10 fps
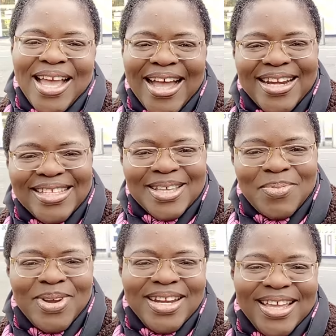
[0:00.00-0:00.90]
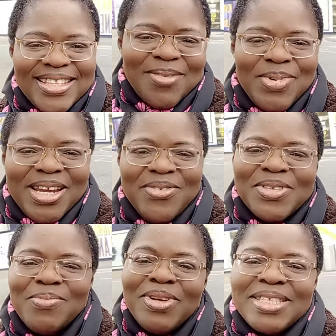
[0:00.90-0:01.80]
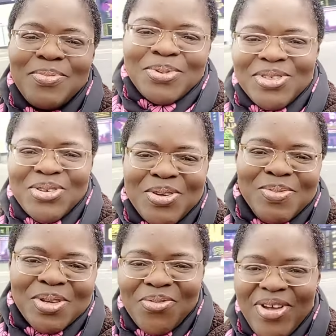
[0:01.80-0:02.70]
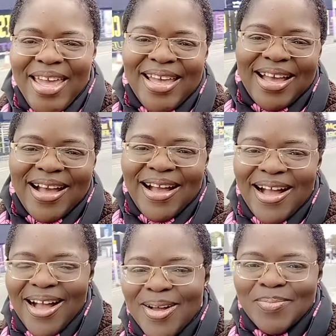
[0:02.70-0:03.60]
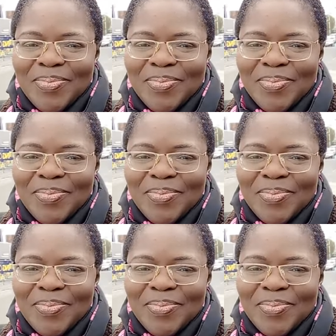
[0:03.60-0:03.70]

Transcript: an entrepreneur that believes in multiple streams of income.